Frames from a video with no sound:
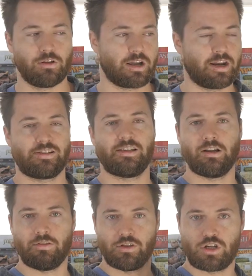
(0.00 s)
They'll kind of set
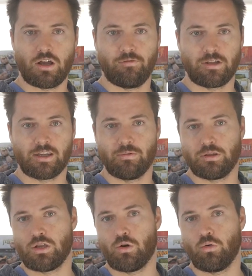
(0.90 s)
it on the shelf like they did with
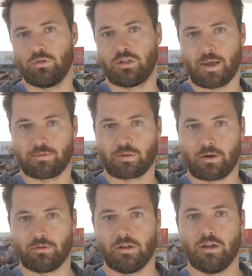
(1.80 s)
the old Time
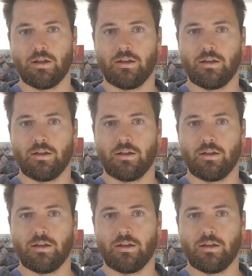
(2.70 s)
Spiral